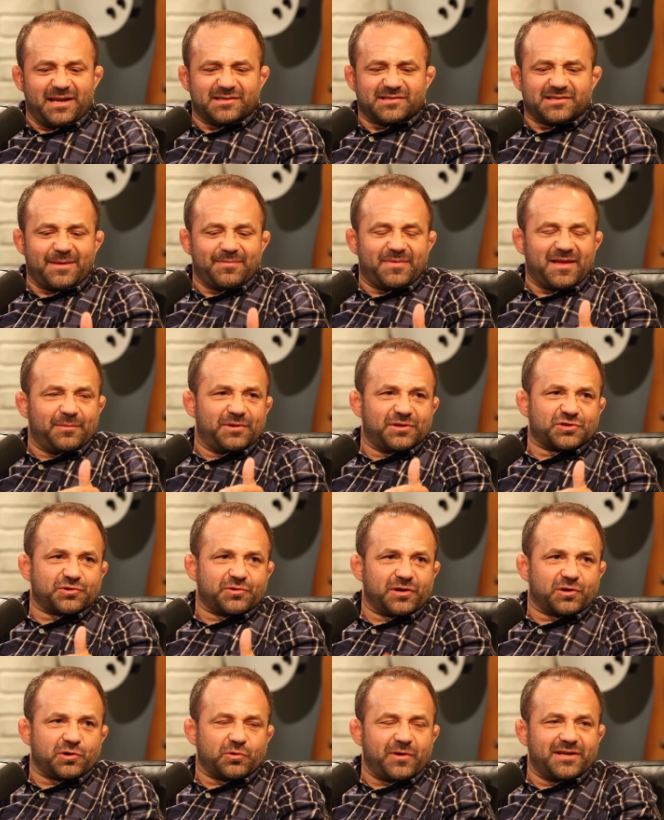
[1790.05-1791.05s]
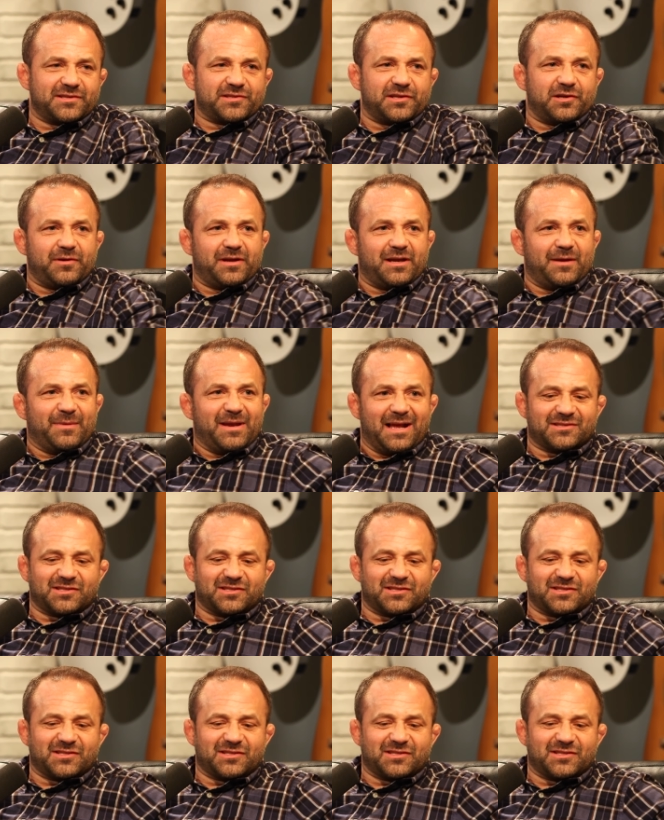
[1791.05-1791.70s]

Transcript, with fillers: It's the same thing with this critical race theory. I mean,